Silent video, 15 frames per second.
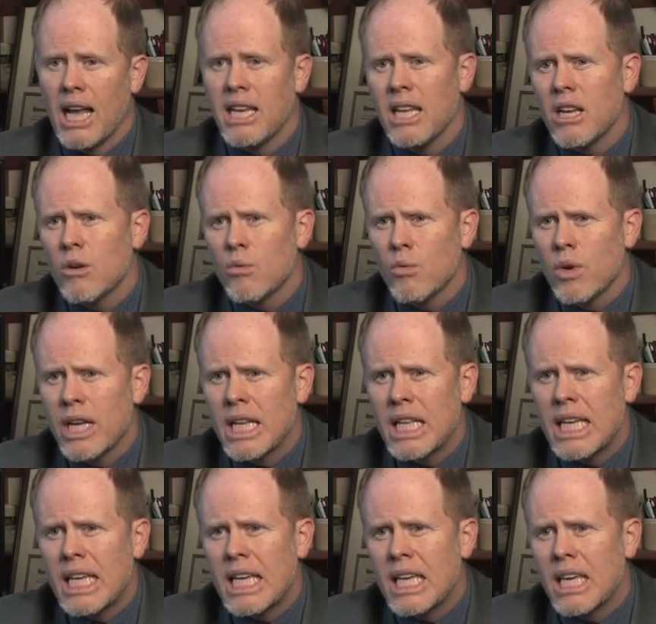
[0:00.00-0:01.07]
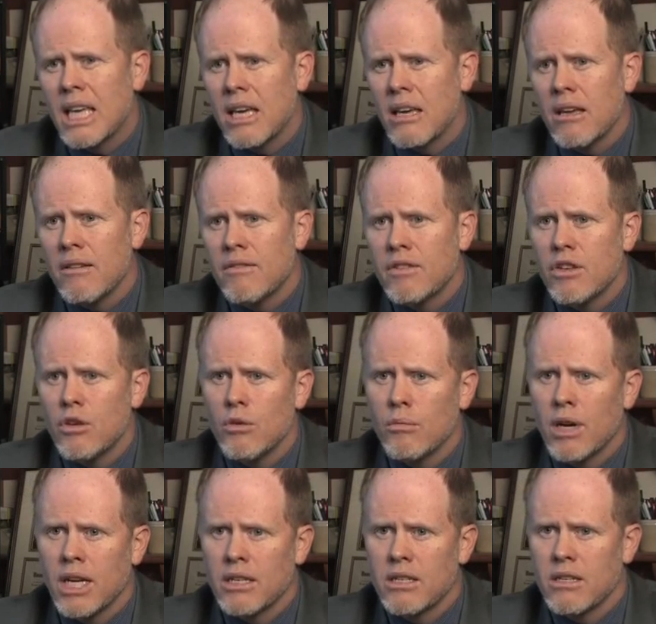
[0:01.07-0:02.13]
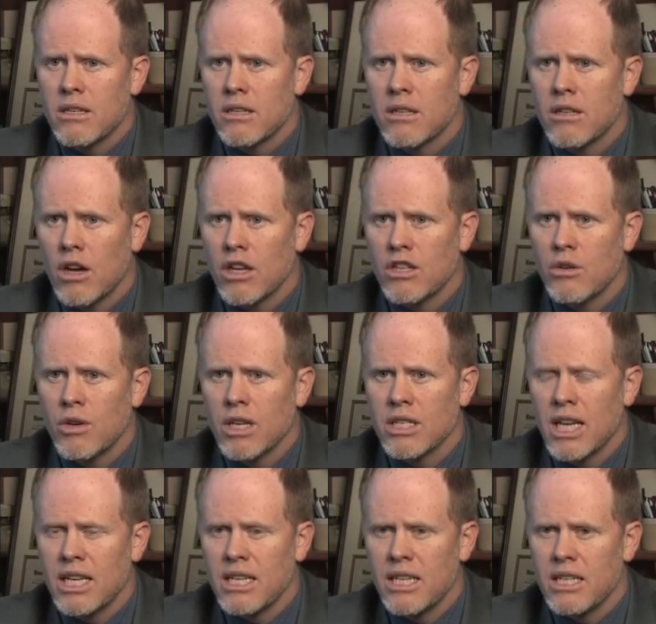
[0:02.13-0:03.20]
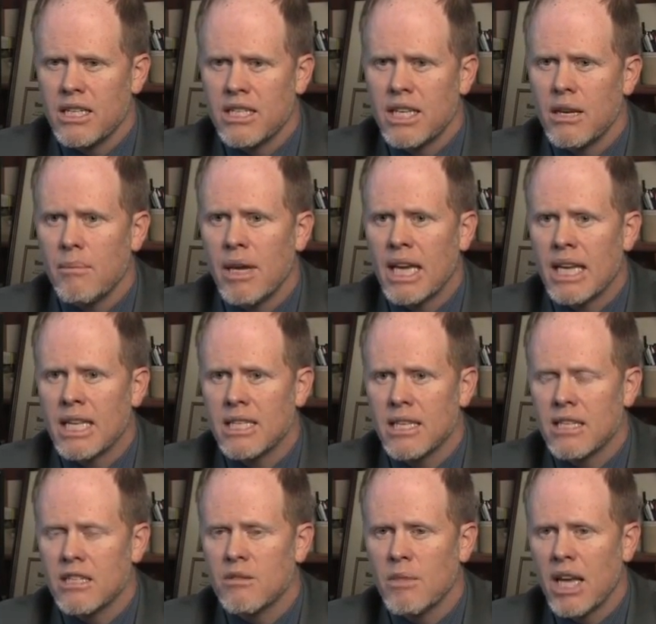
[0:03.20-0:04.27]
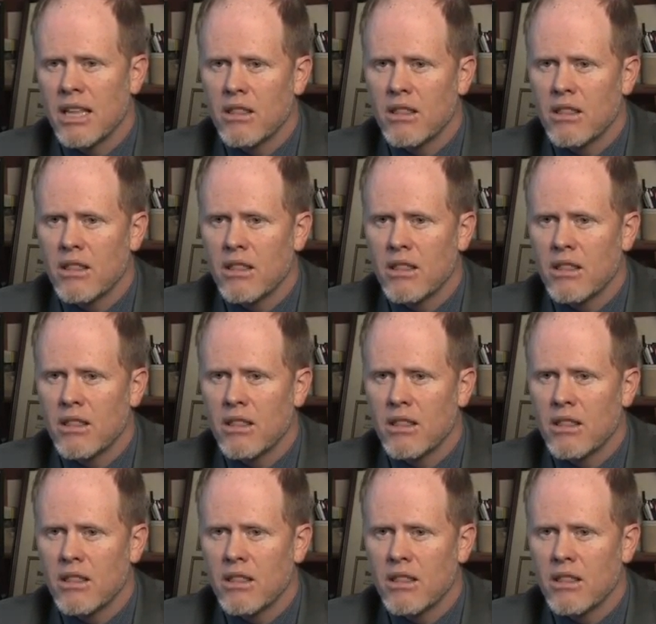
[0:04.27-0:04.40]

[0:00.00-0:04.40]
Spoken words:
I didn't really give too much thought to it because it just didn't make any sense to me.